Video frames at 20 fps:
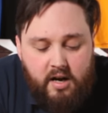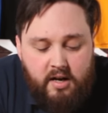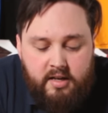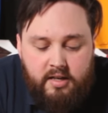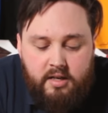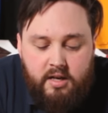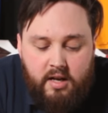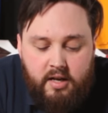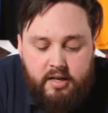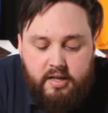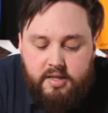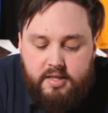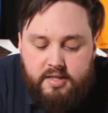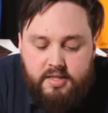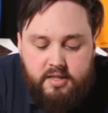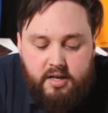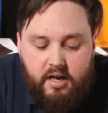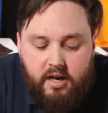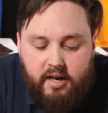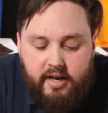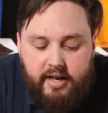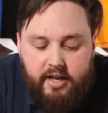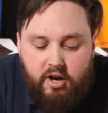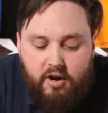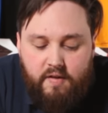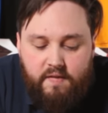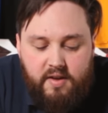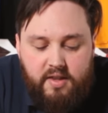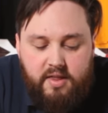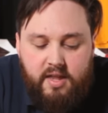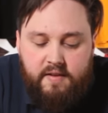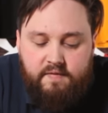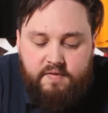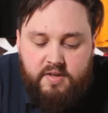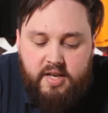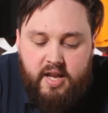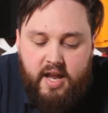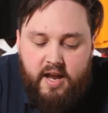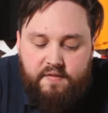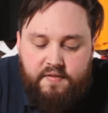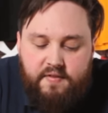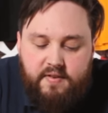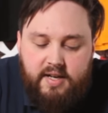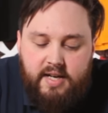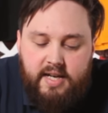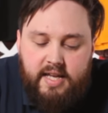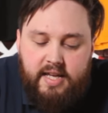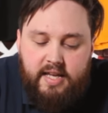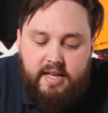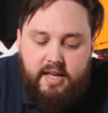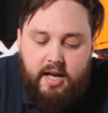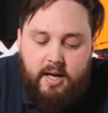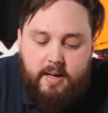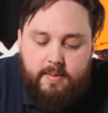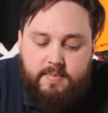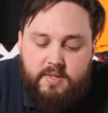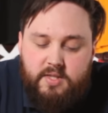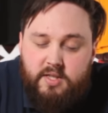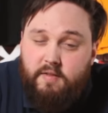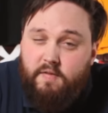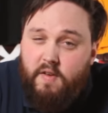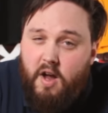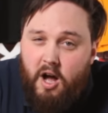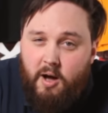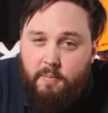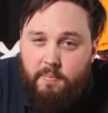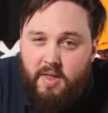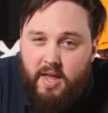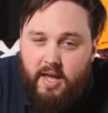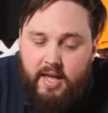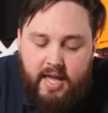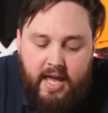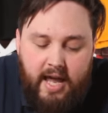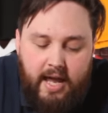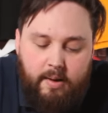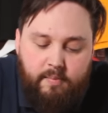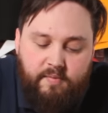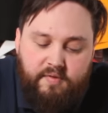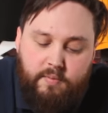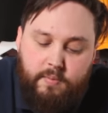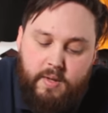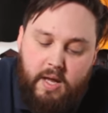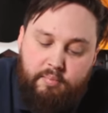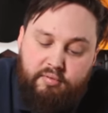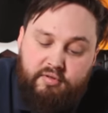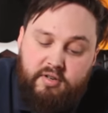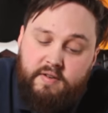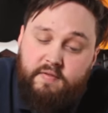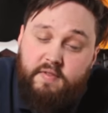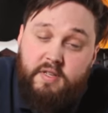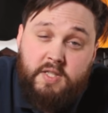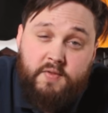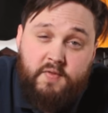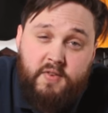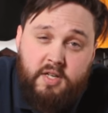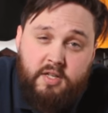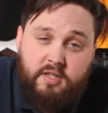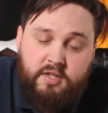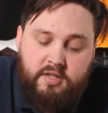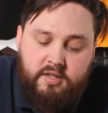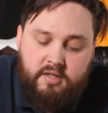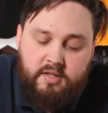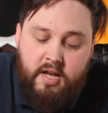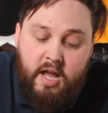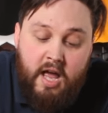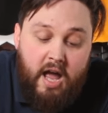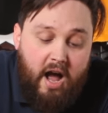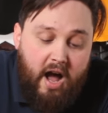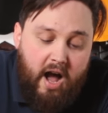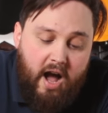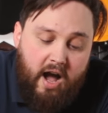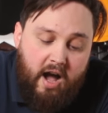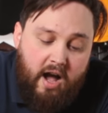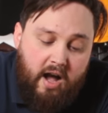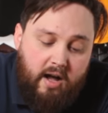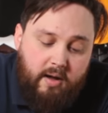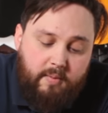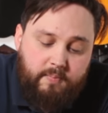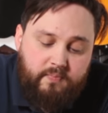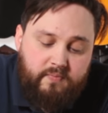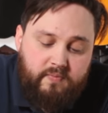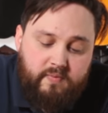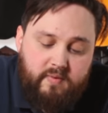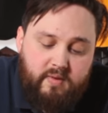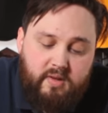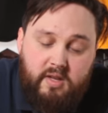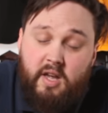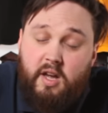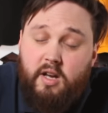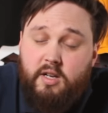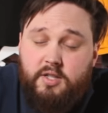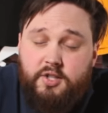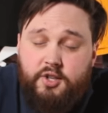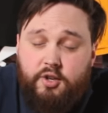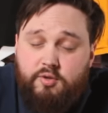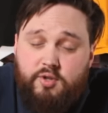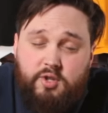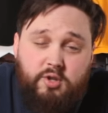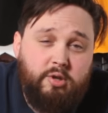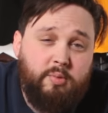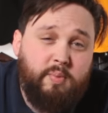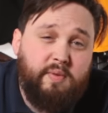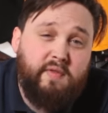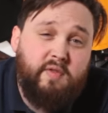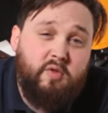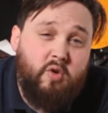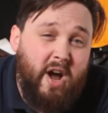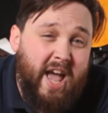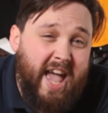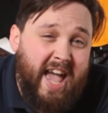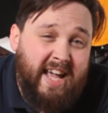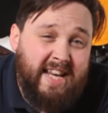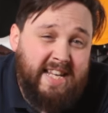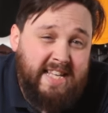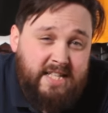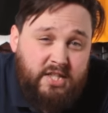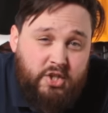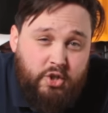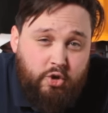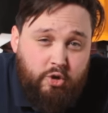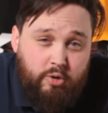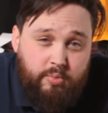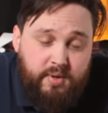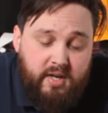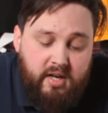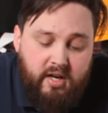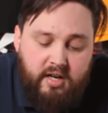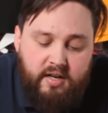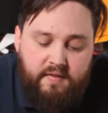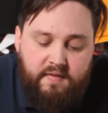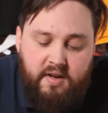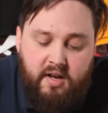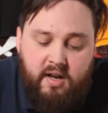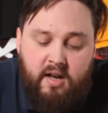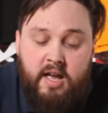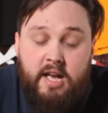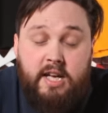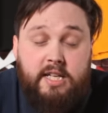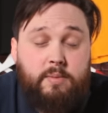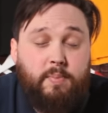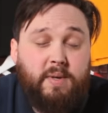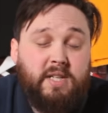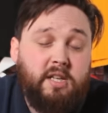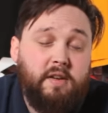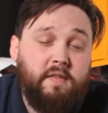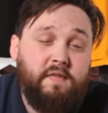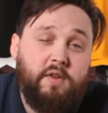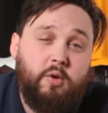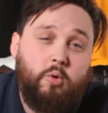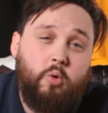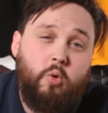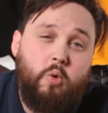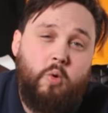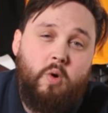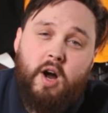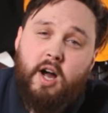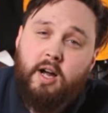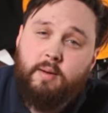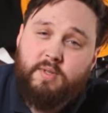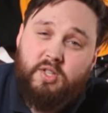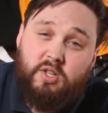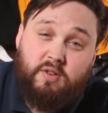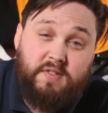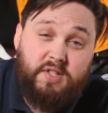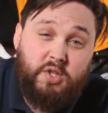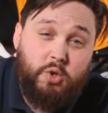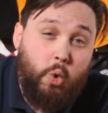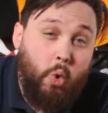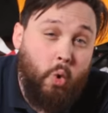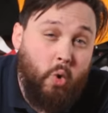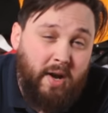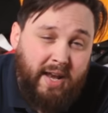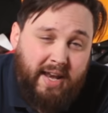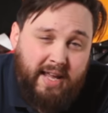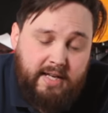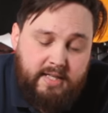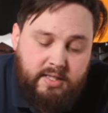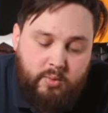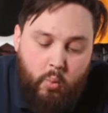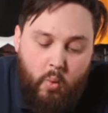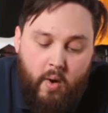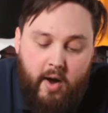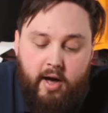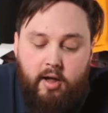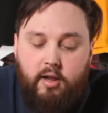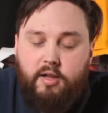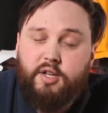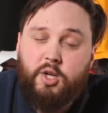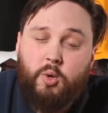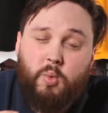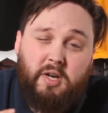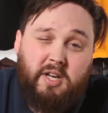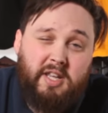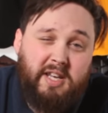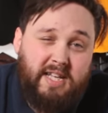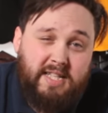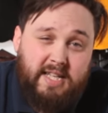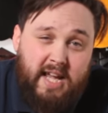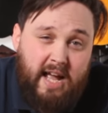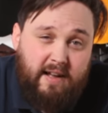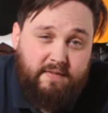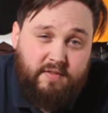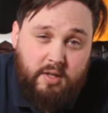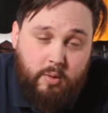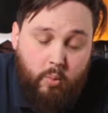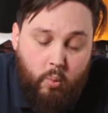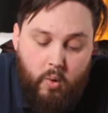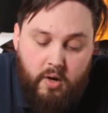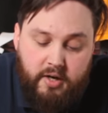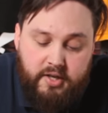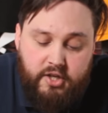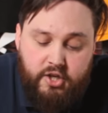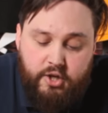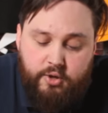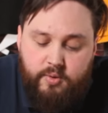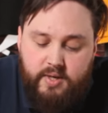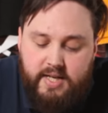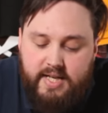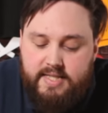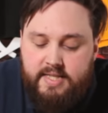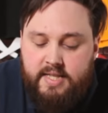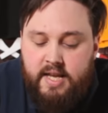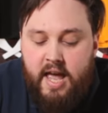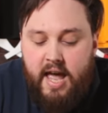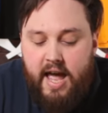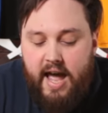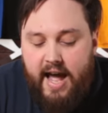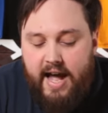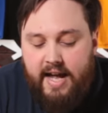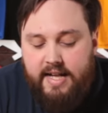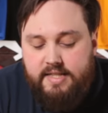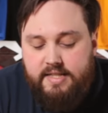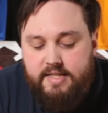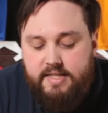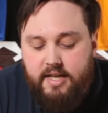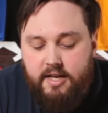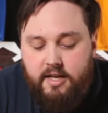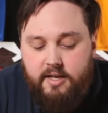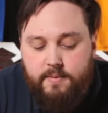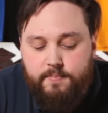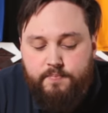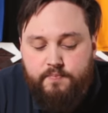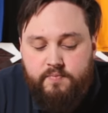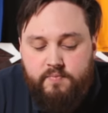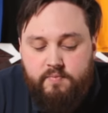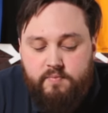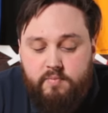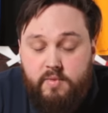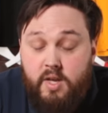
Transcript: like the styling of it. They've definitely sort of upped their game from their previous version. So suitable for any scuba diver, especially if you're sort of snorkeling as well. You only need to have sort of one unit. And